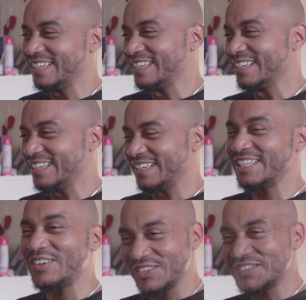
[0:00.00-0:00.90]
that
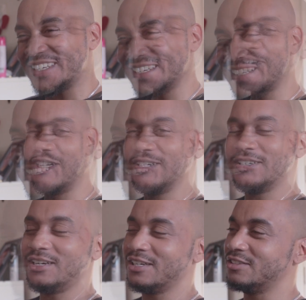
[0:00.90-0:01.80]
what I'm saying?
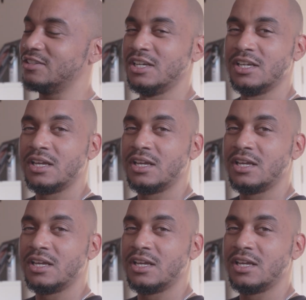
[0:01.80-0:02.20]
Alright, cool.